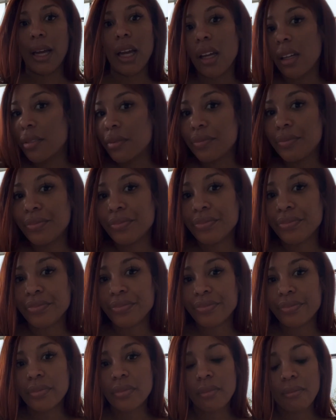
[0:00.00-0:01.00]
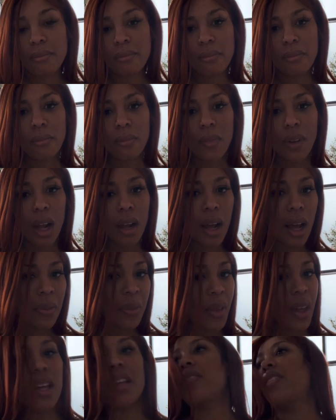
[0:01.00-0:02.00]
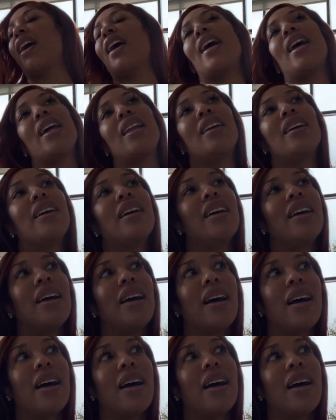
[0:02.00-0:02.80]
but I think that